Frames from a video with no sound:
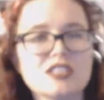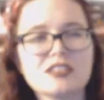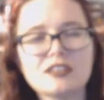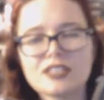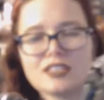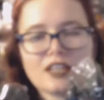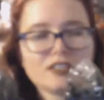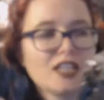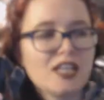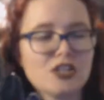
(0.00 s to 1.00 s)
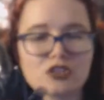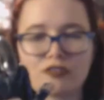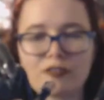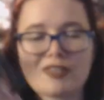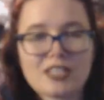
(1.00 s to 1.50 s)
these little details.
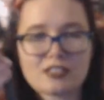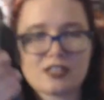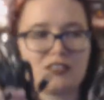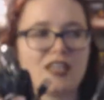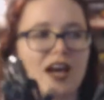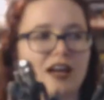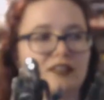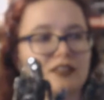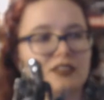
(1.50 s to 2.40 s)
So from a distance, yeah,